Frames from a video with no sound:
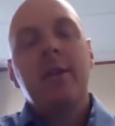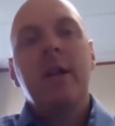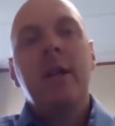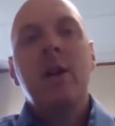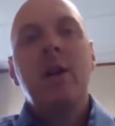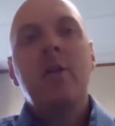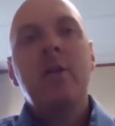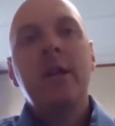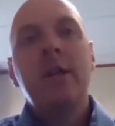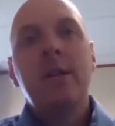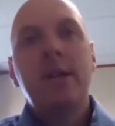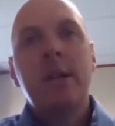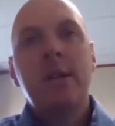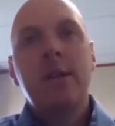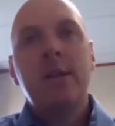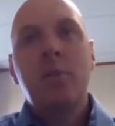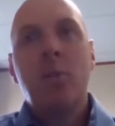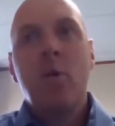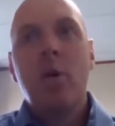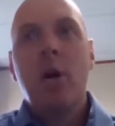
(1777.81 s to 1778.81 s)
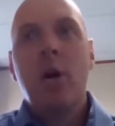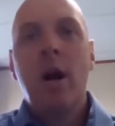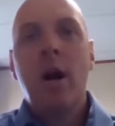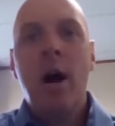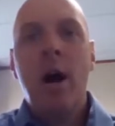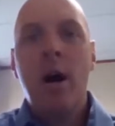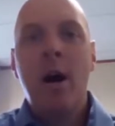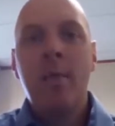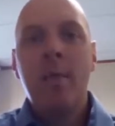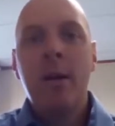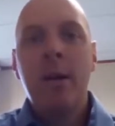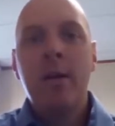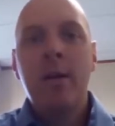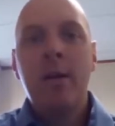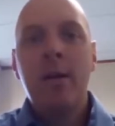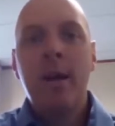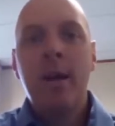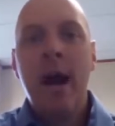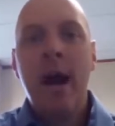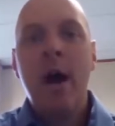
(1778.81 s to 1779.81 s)
It's more
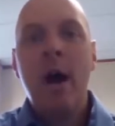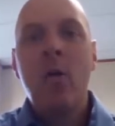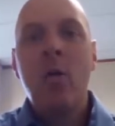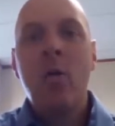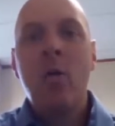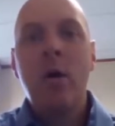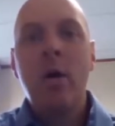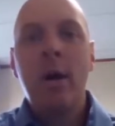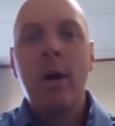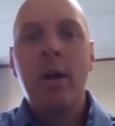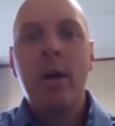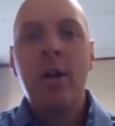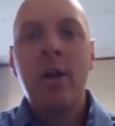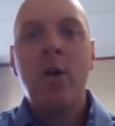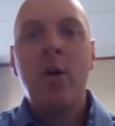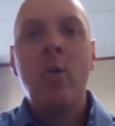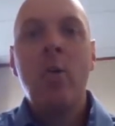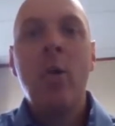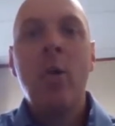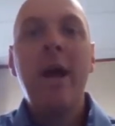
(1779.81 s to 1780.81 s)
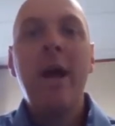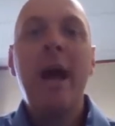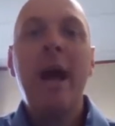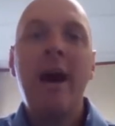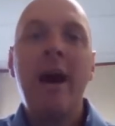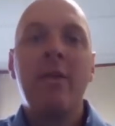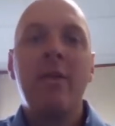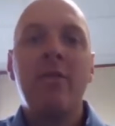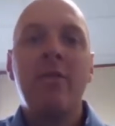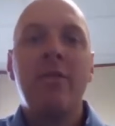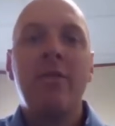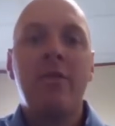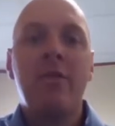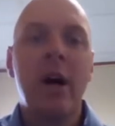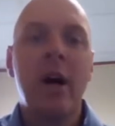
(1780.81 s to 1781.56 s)
common now. We have